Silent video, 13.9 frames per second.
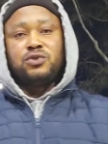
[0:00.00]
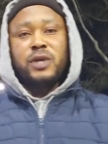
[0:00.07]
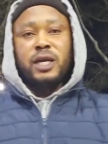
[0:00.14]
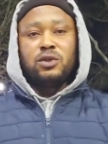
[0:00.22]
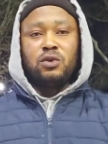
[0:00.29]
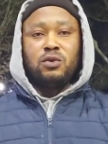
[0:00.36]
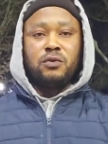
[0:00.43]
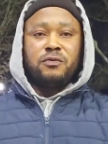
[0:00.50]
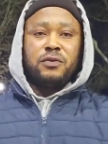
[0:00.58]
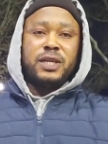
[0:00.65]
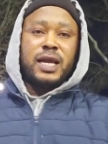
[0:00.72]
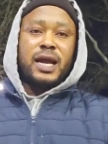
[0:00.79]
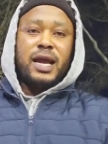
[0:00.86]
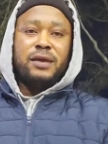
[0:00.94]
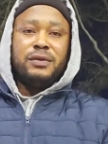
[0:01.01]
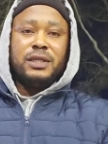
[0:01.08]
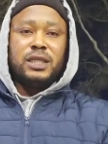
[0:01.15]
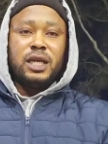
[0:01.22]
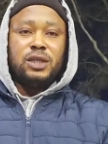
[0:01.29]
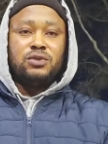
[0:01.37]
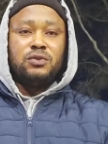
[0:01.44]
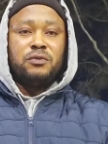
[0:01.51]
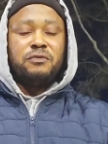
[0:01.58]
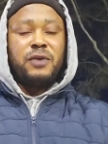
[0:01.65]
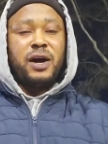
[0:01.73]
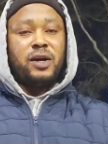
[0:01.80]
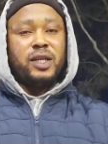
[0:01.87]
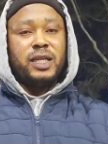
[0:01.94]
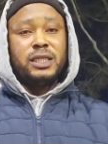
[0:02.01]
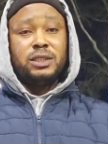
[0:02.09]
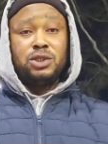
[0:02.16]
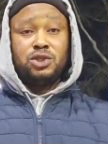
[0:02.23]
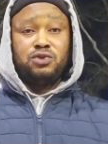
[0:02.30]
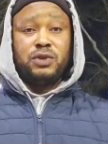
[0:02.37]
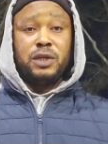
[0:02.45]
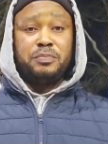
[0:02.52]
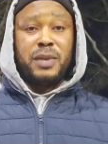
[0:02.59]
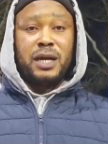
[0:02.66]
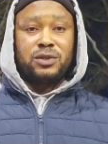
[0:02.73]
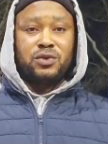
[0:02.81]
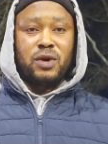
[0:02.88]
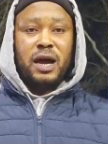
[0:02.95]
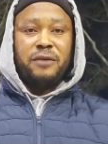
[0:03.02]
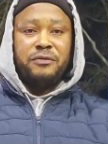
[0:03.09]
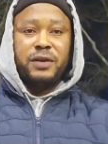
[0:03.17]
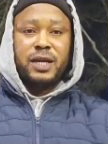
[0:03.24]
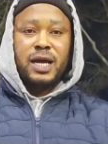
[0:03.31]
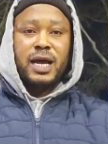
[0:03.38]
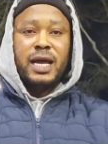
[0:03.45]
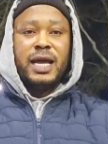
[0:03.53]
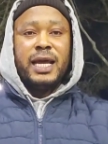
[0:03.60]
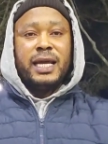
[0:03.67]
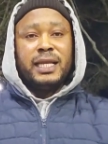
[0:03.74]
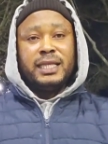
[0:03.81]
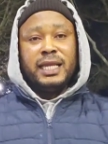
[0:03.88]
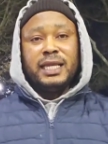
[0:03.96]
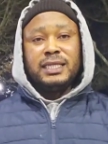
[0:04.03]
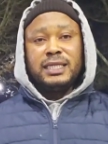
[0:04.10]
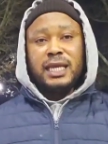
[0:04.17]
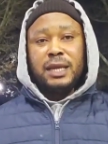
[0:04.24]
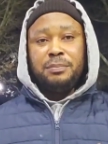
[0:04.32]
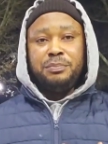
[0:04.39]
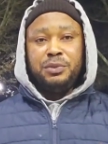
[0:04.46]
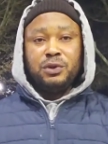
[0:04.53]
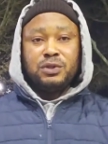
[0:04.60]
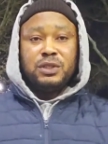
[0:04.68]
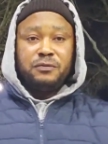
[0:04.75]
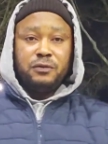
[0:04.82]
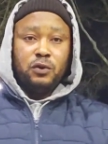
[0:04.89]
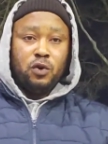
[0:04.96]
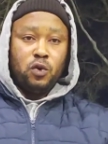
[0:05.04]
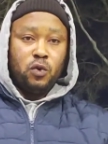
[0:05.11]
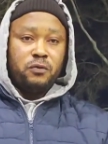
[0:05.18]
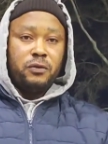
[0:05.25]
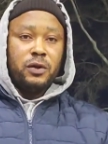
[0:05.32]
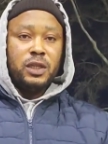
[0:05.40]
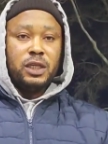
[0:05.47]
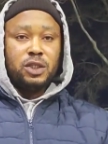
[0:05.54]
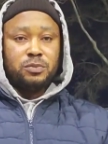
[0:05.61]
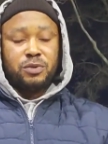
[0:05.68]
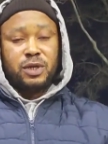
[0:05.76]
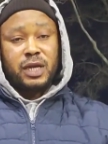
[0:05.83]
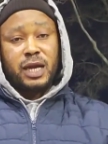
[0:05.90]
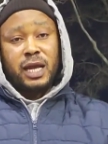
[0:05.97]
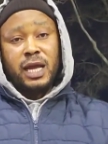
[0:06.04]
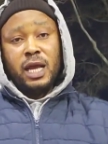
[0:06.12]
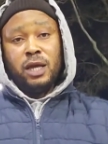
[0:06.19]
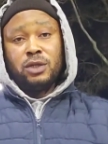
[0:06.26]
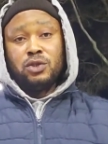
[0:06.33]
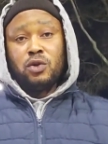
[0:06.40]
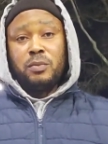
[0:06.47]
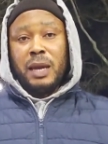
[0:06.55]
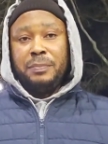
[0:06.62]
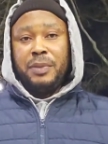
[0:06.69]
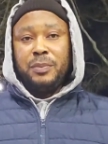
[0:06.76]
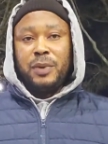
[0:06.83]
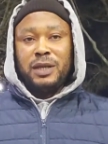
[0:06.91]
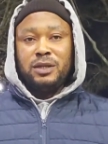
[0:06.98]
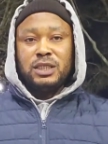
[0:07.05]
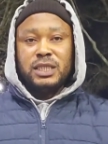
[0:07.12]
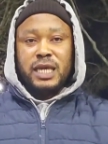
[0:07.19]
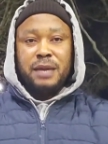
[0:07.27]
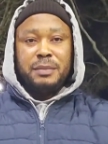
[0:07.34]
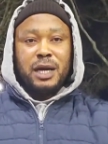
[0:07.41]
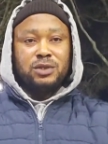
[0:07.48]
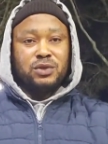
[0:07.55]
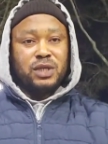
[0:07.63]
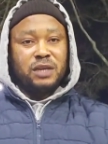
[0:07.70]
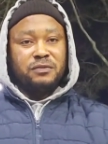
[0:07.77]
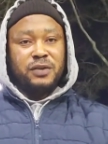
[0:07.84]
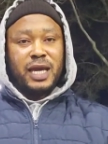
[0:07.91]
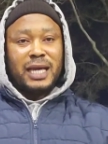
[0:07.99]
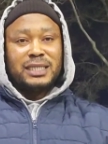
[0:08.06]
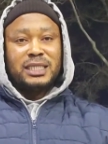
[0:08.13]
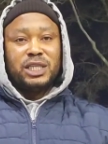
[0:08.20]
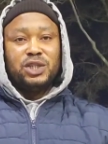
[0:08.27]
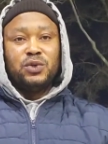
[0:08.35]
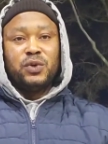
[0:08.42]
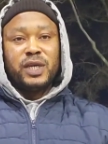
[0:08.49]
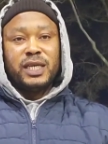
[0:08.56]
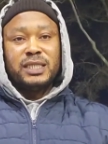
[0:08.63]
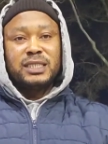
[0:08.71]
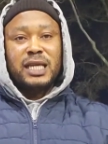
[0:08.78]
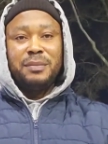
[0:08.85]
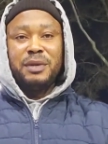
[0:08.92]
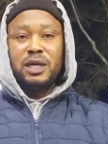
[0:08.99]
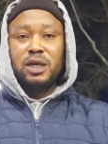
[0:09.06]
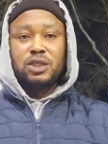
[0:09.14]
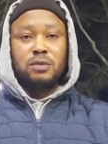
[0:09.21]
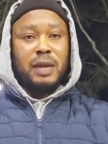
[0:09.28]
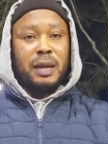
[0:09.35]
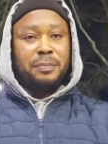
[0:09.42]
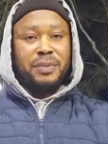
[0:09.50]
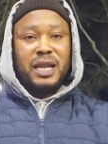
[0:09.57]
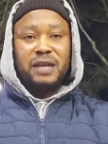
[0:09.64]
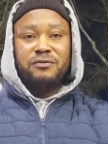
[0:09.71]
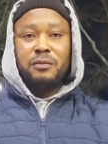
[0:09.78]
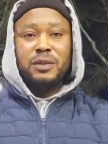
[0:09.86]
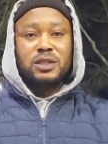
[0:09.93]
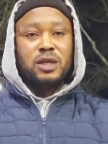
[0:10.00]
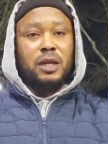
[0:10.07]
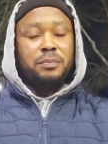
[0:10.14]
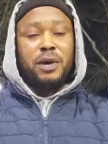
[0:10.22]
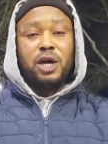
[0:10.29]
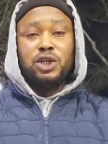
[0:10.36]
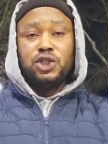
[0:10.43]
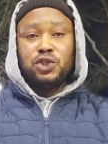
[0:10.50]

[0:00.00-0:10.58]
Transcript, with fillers: trying to look for their heritage to find it straight back to africa there's a beautiful look for this product so my people i just came out to give you guys the new insight because on my platform is all about